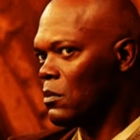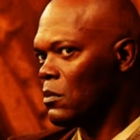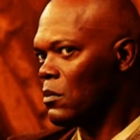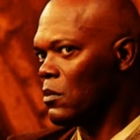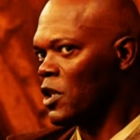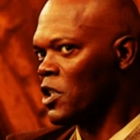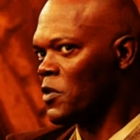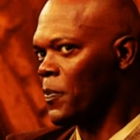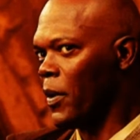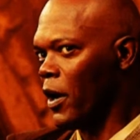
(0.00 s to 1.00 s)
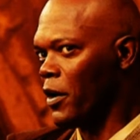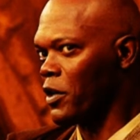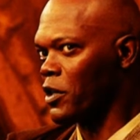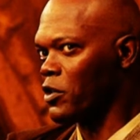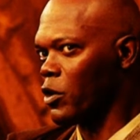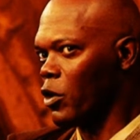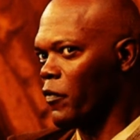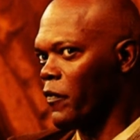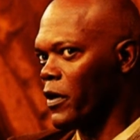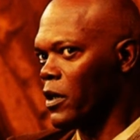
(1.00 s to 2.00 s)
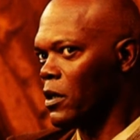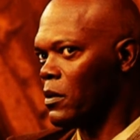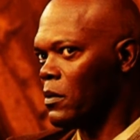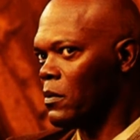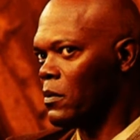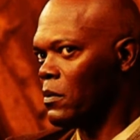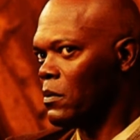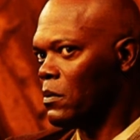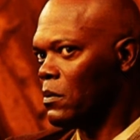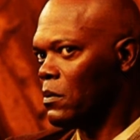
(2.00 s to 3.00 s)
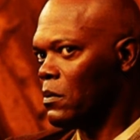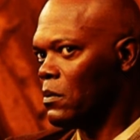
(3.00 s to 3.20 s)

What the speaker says: And then like Tom Hiddleston's character